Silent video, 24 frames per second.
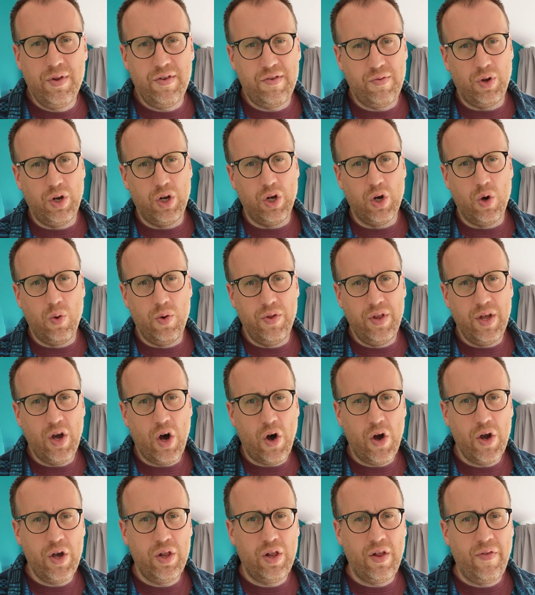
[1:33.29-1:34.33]
So we're going to go with the
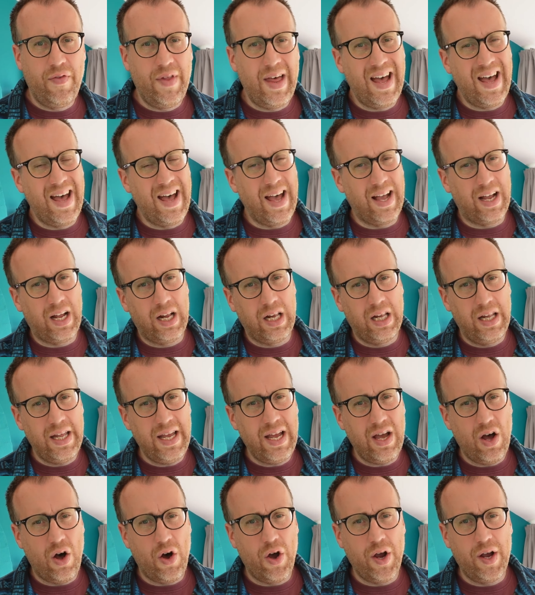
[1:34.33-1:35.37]
oil on there, a
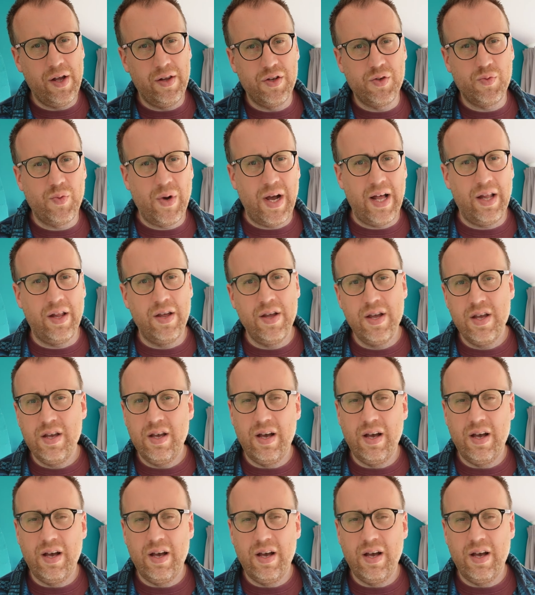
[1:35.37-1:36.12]
clear oil as well.